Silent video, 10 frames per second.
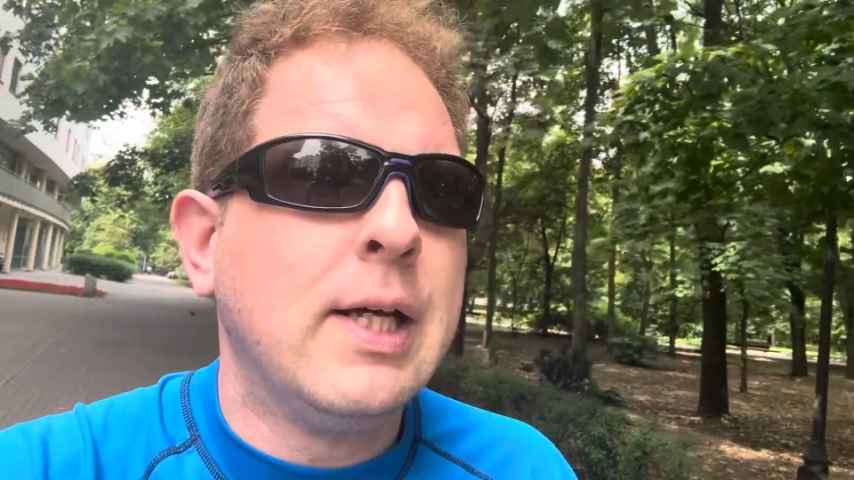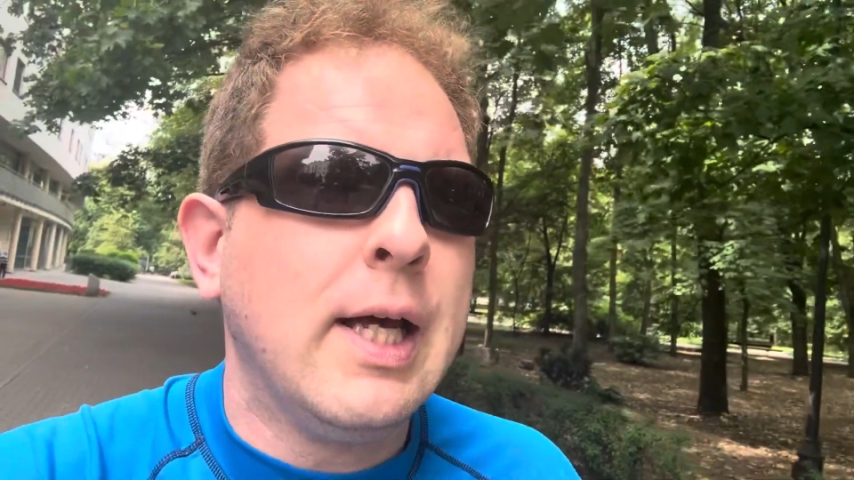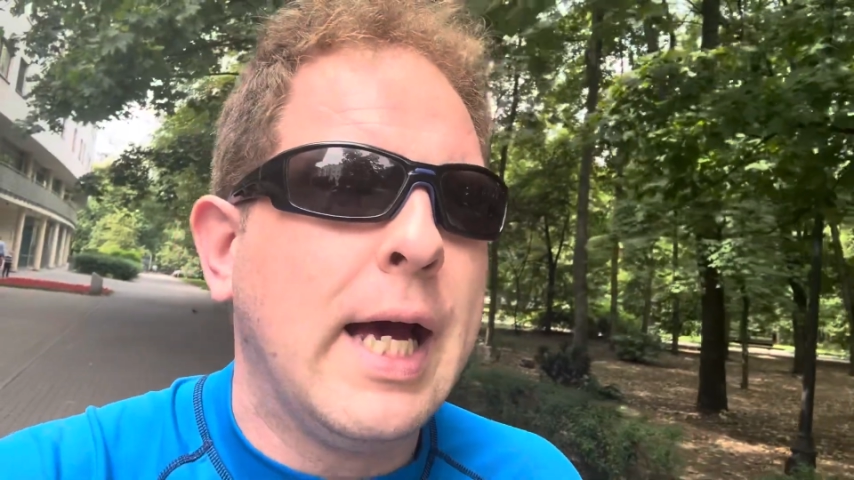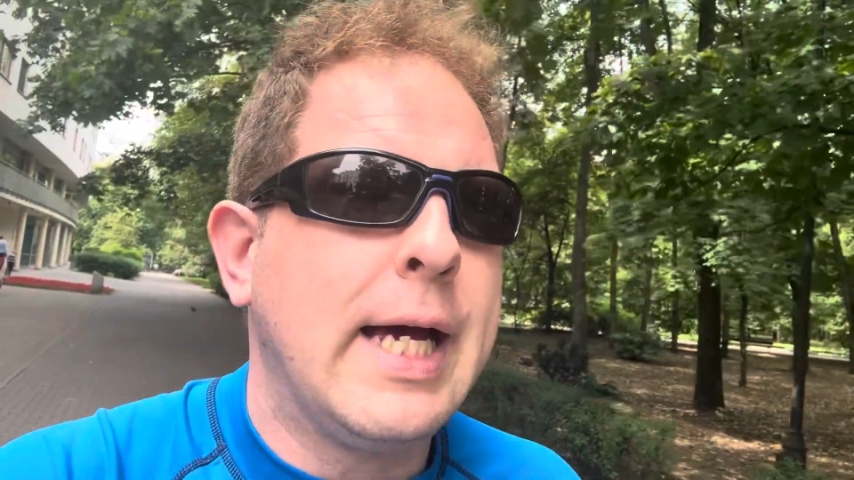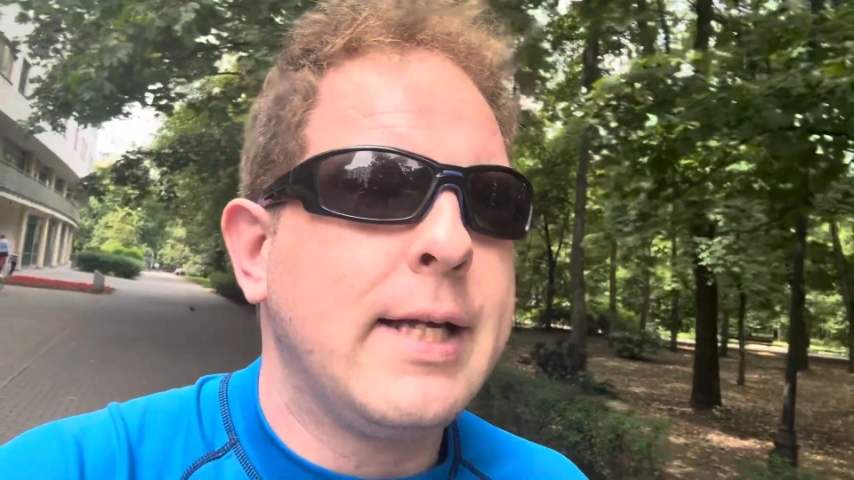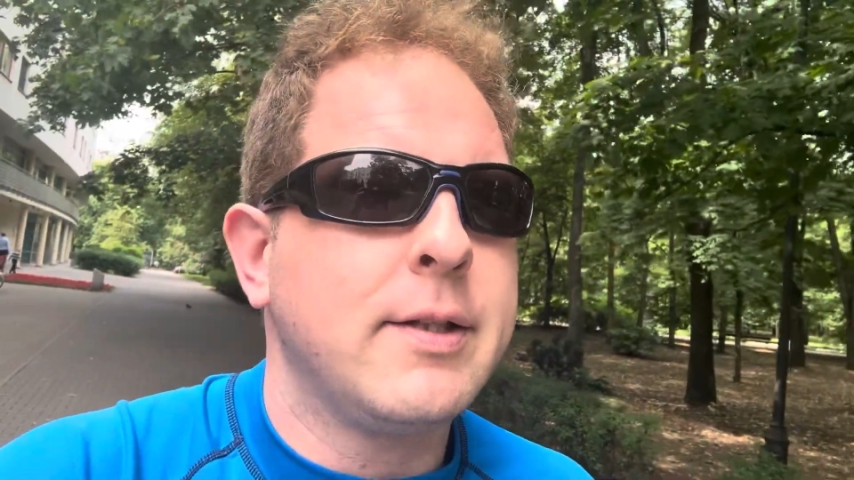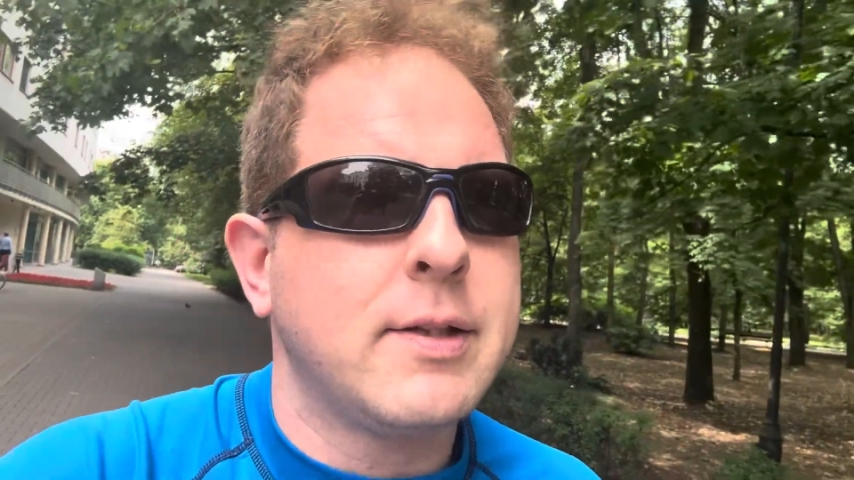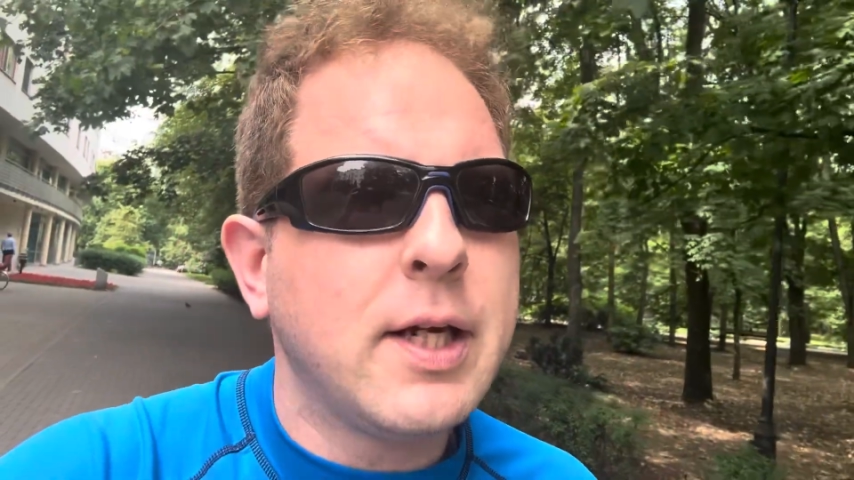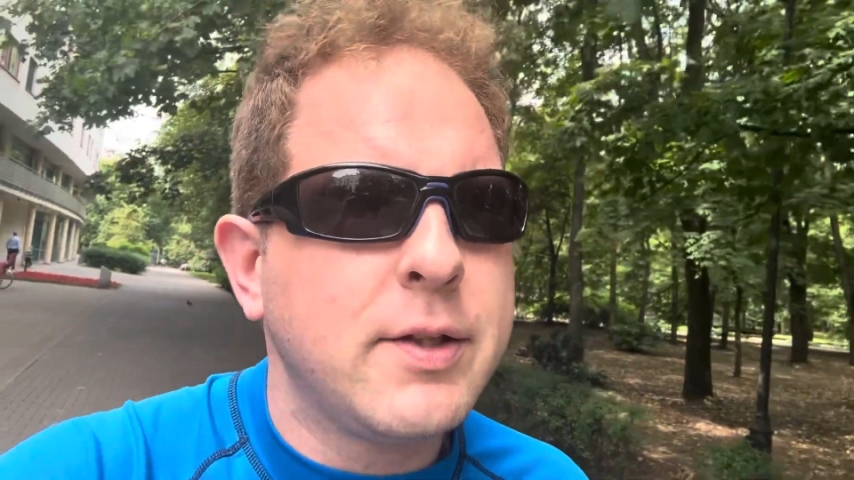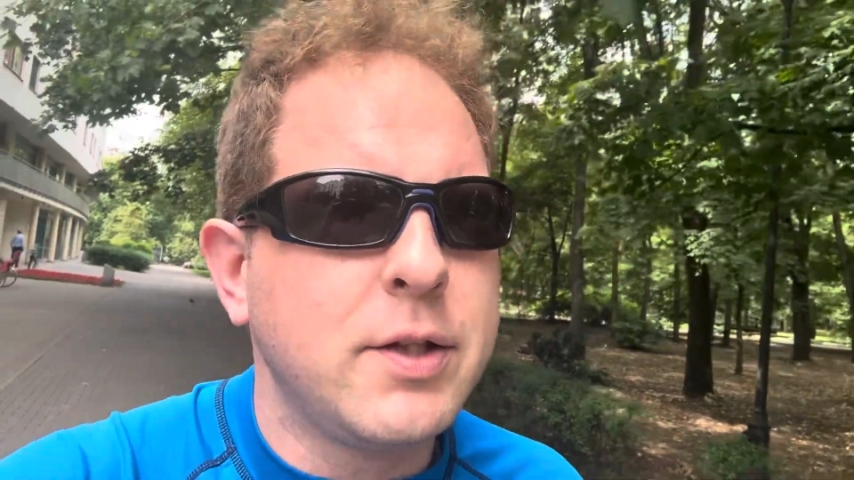And
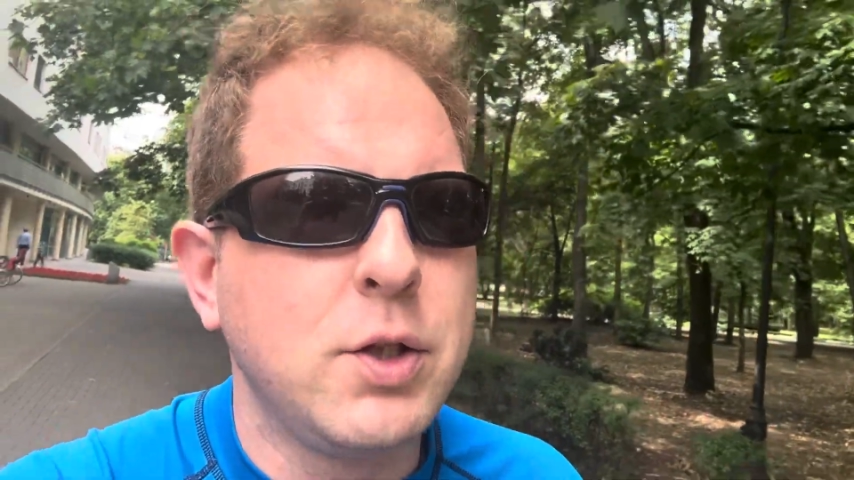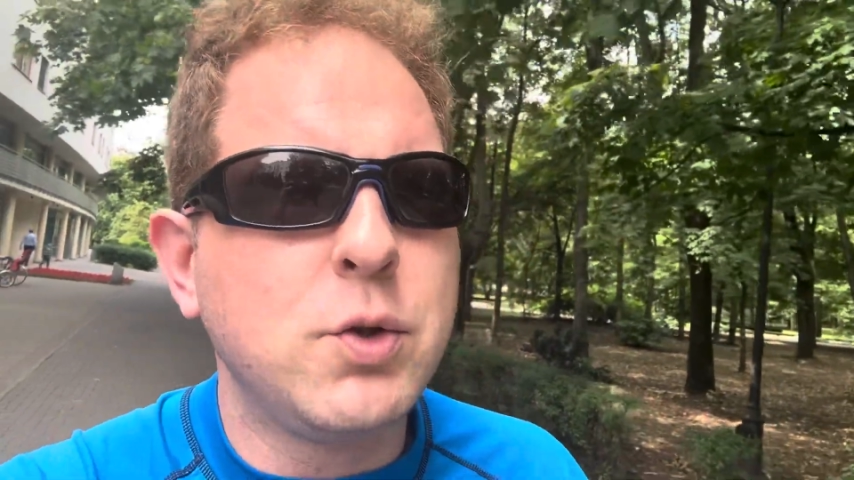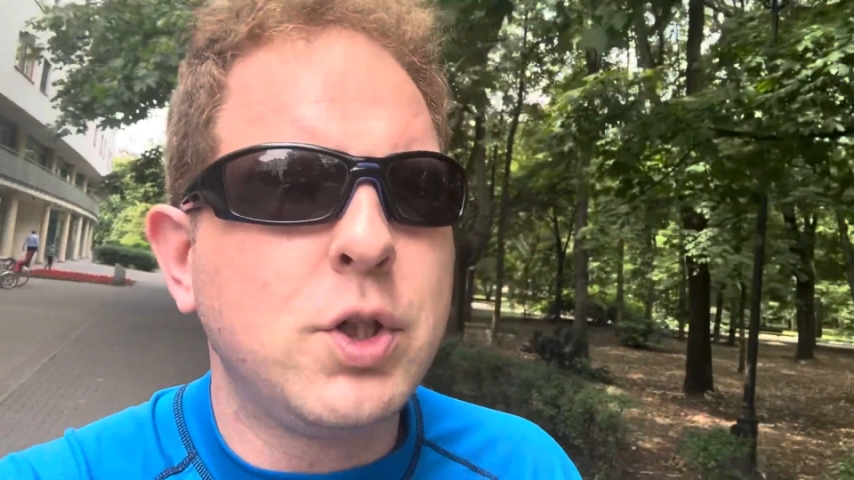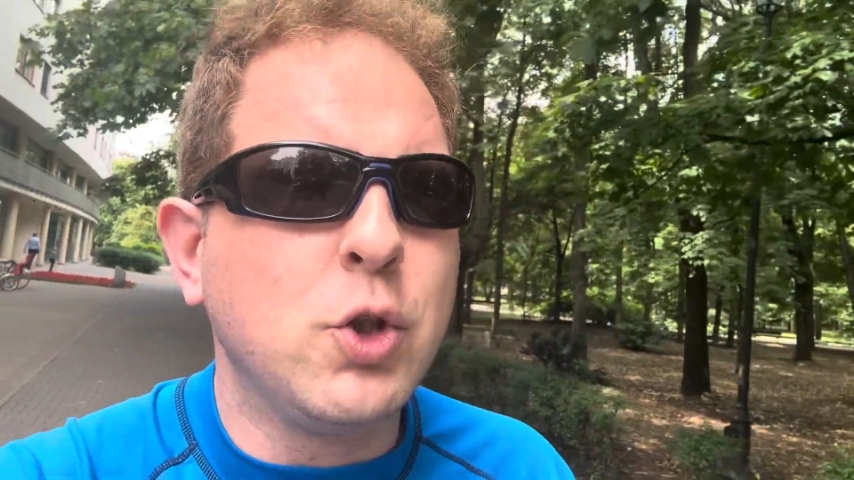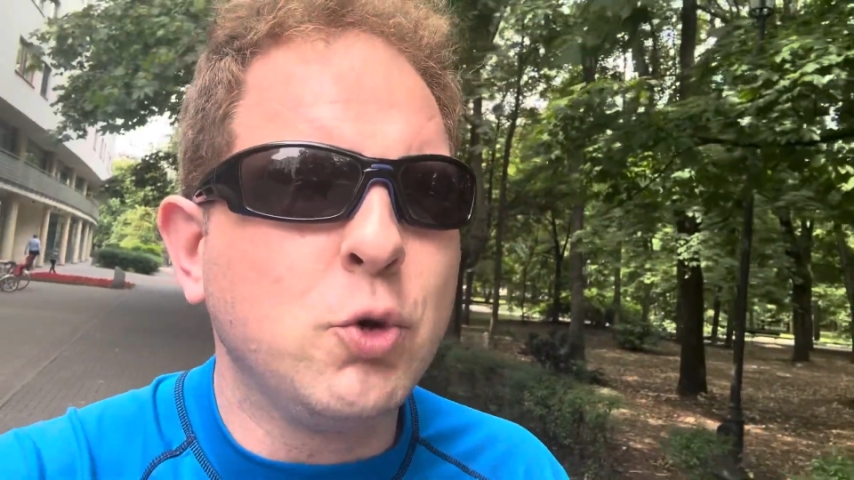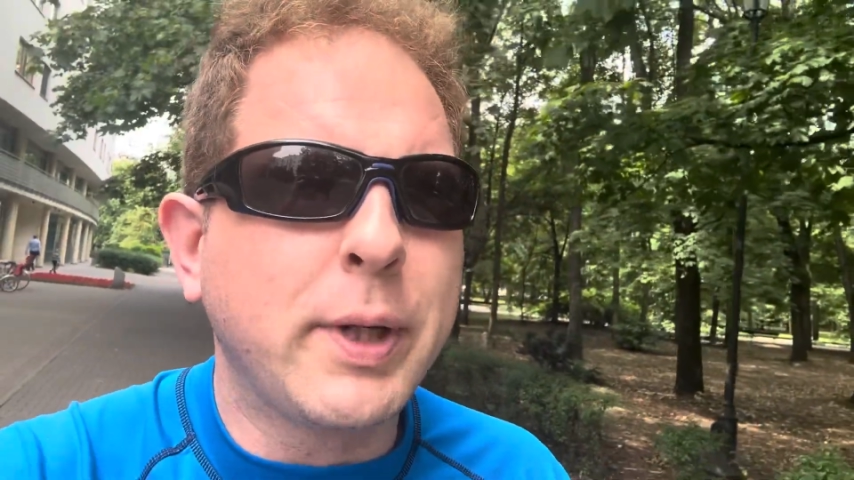the YouTube